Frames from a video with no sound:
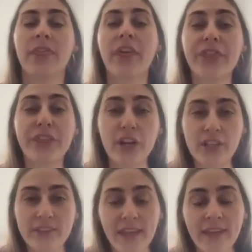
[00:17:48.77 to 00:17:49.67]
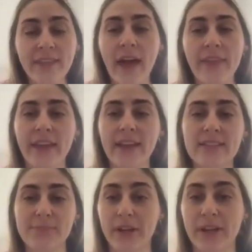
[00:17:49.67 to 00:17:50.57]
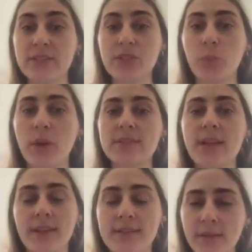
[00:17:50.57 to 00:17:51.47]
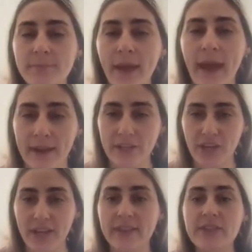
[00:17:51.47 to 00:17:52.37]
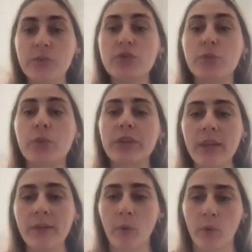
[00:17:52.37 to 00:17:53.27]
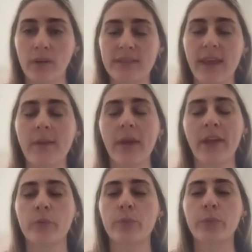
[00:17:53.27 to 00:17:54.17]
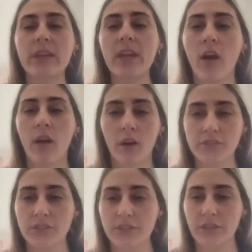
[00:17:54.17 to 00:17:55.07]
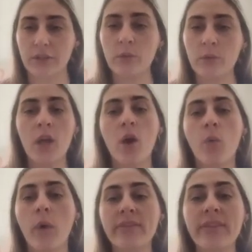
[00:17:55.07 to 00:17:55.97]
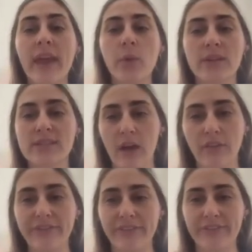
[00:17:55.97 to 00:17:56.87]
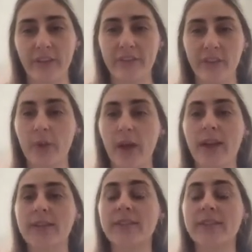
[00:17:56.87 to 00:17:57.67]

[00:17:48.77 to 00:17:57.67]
The third thing that they experienced was custom packaging. This was really important to them and really hard to do when they were self-fulfilling their product.